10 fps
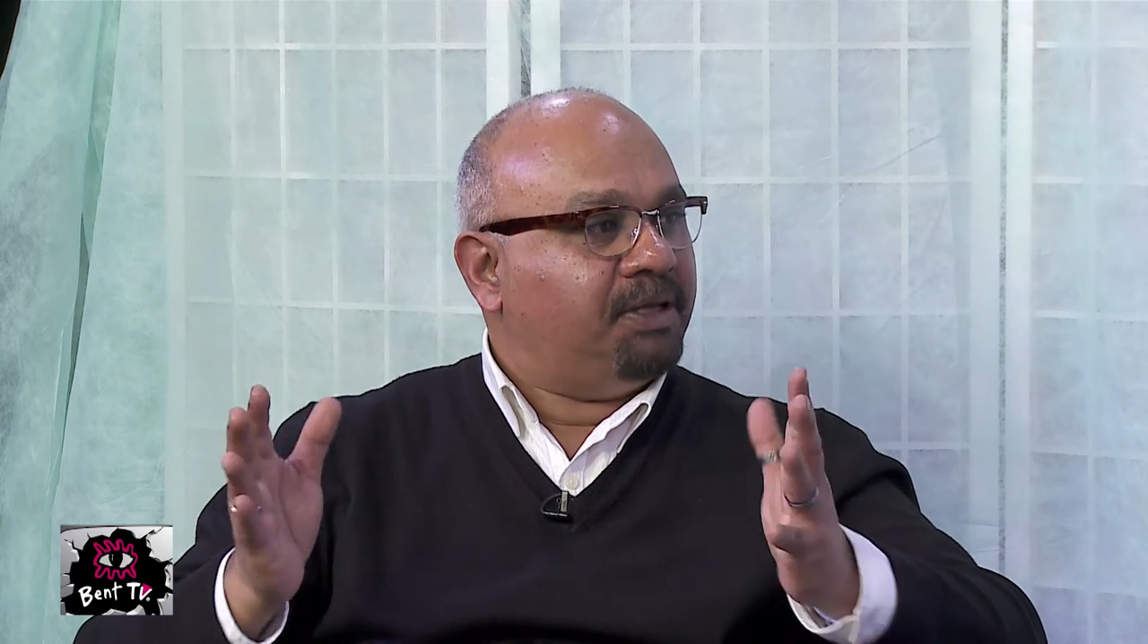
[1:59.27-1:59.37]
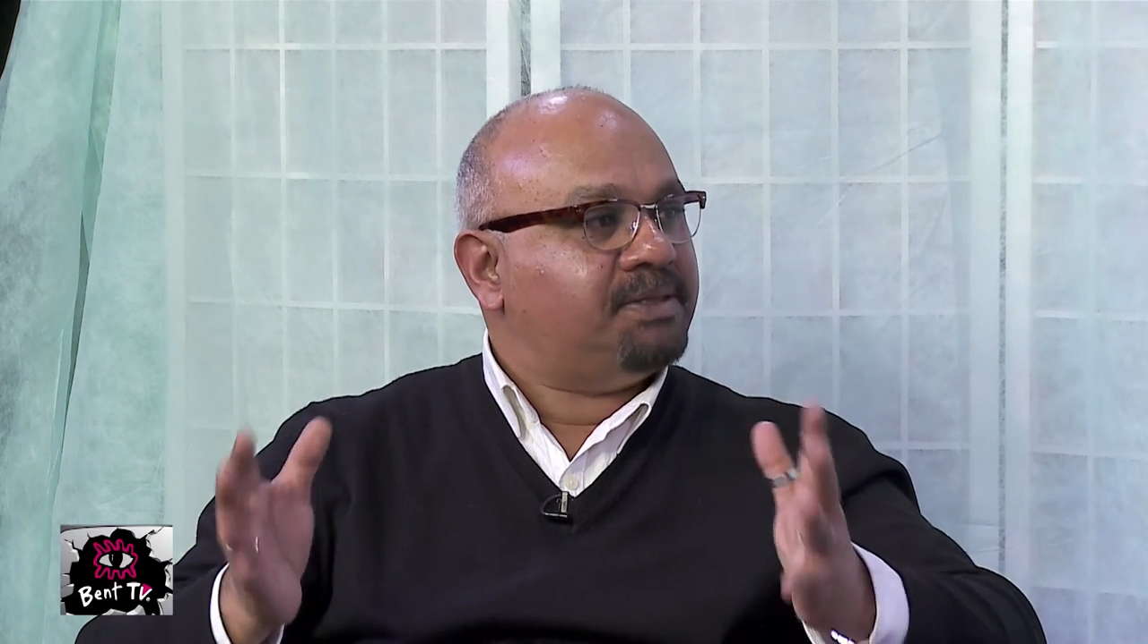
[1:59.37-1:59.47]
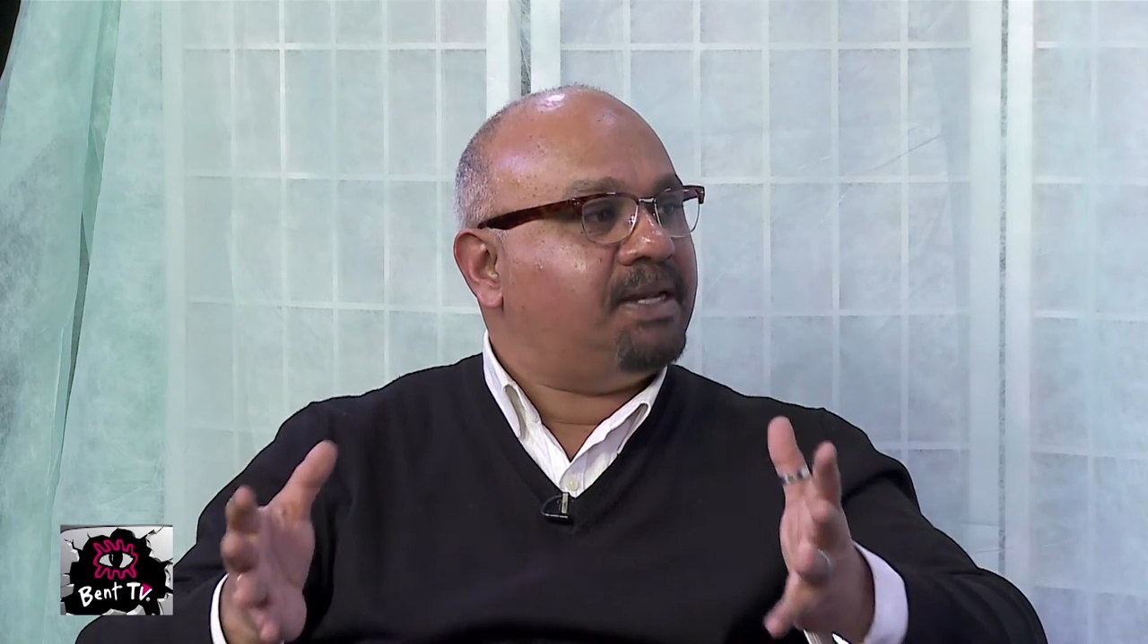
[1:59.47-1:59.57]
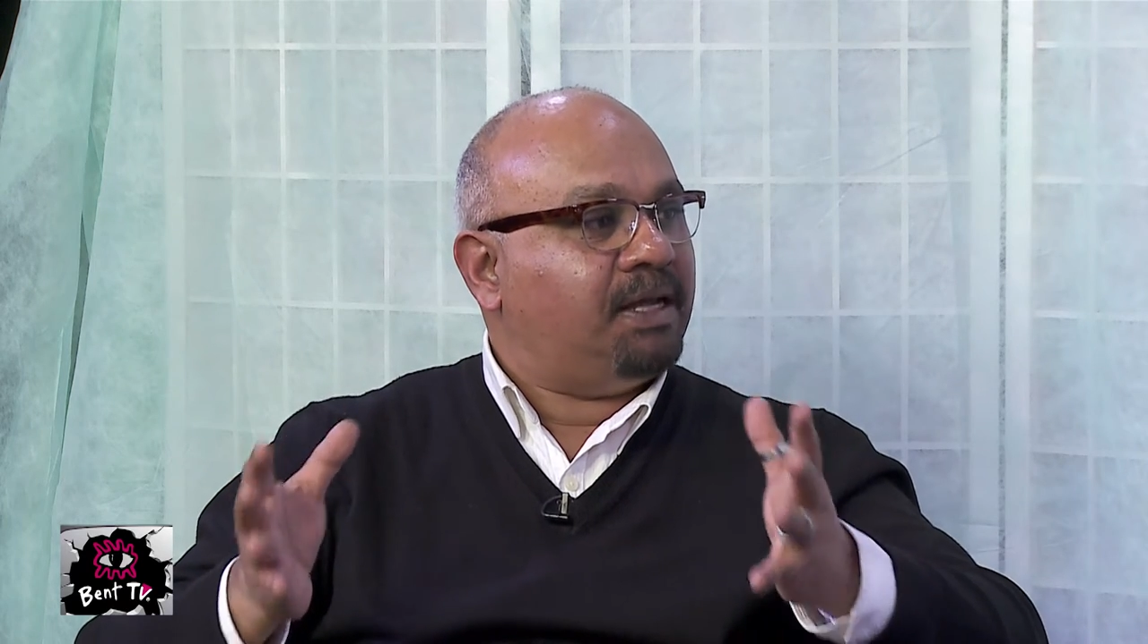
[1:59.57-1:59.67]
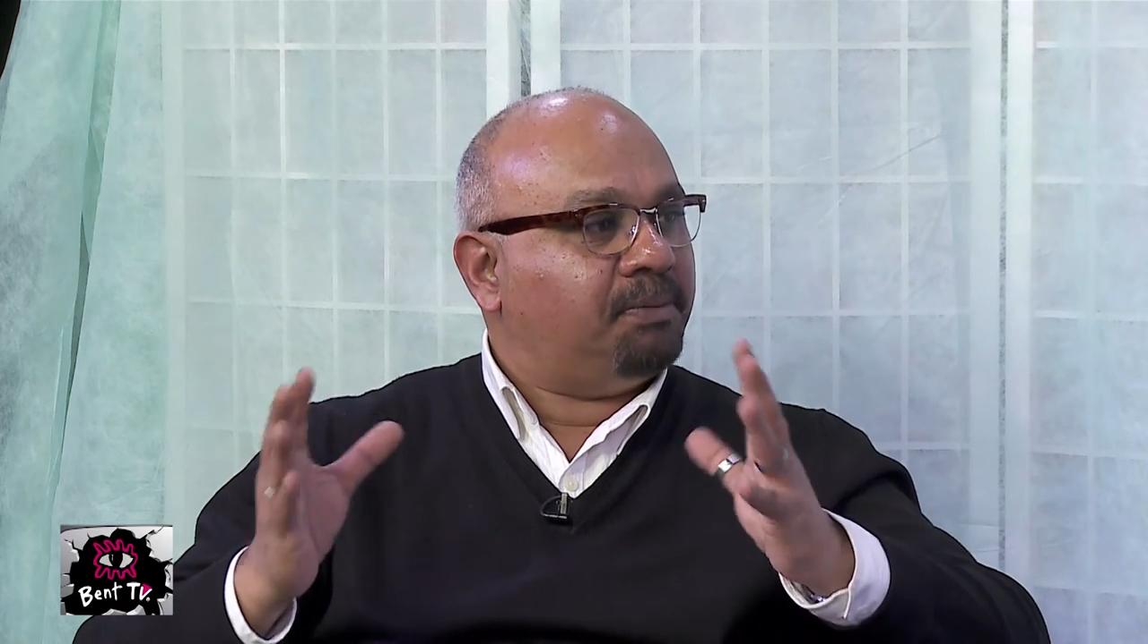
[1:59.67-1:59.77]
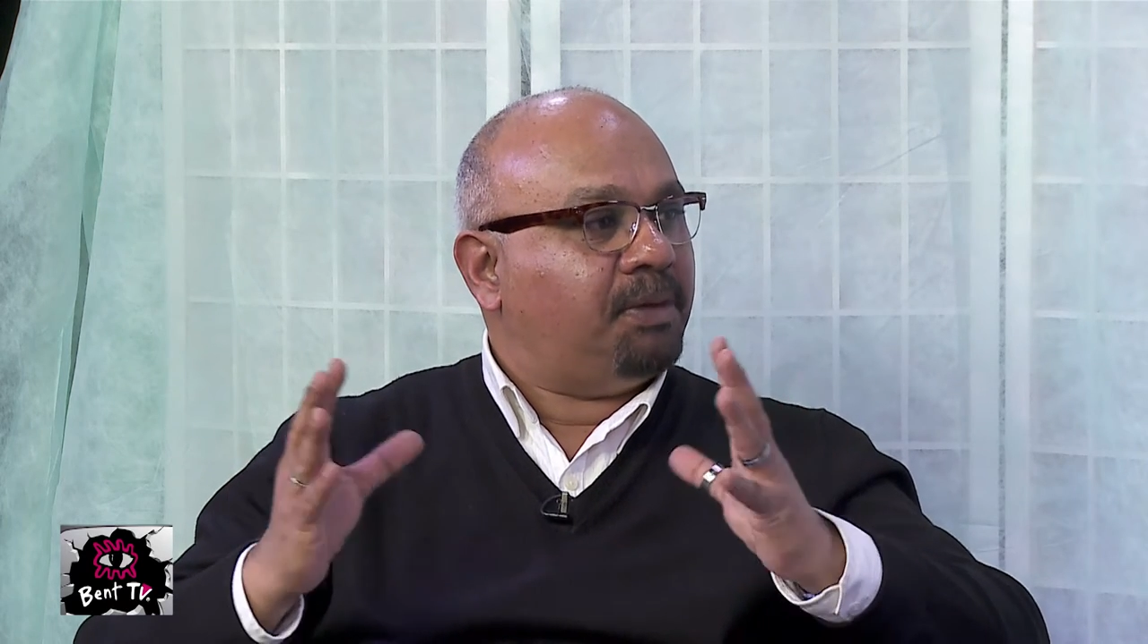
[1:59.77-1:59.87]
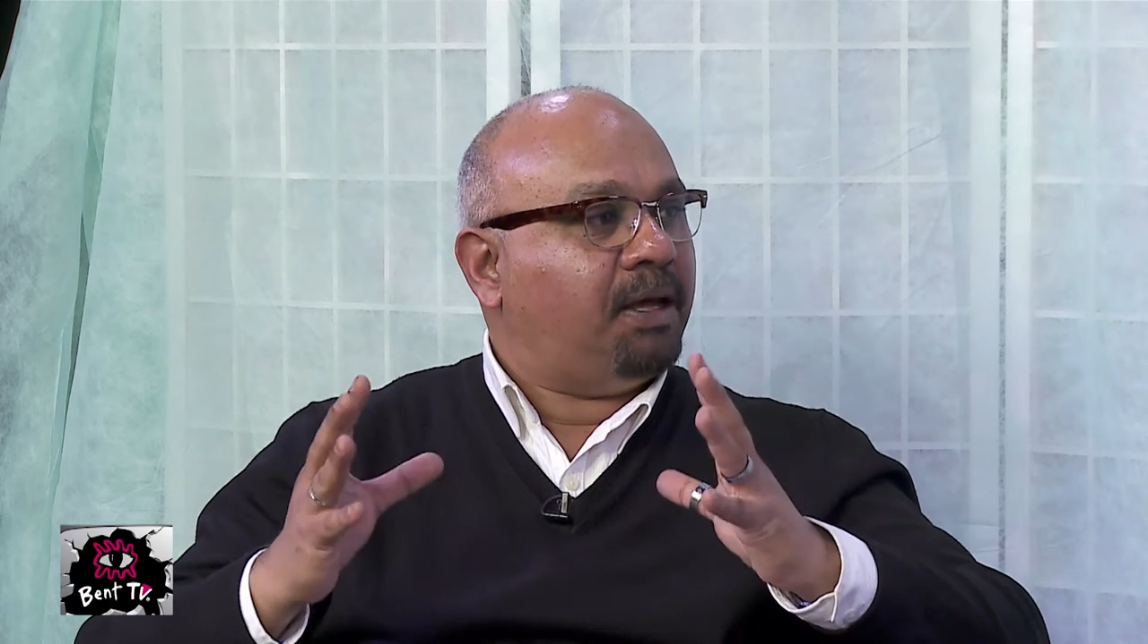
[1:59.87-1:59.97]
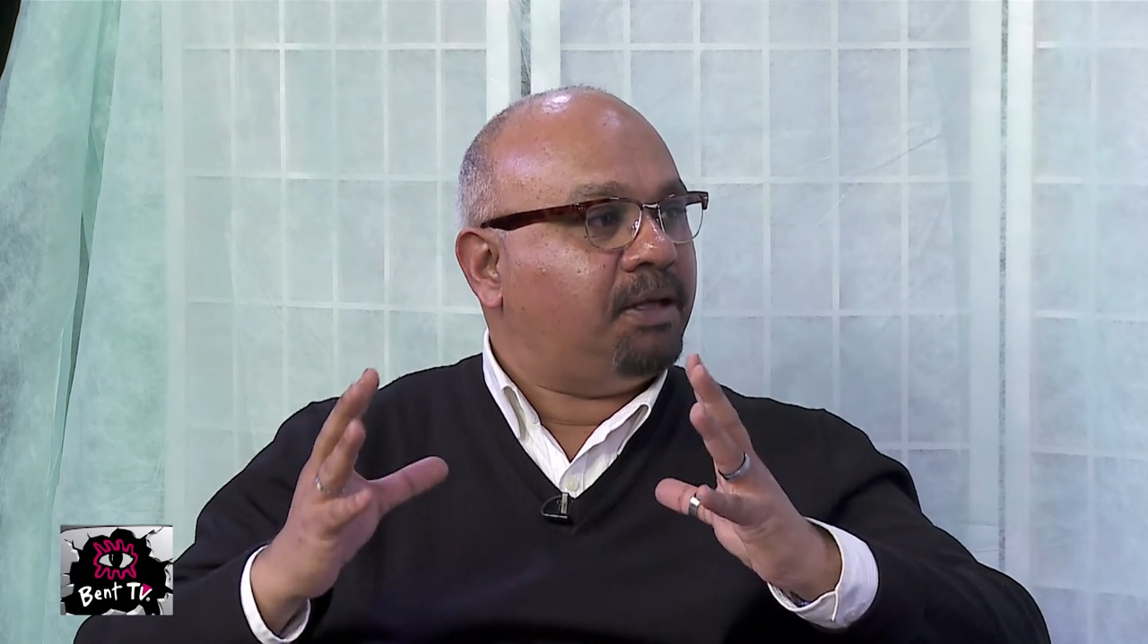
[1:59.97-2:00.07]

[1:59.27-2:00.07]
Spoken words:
Islam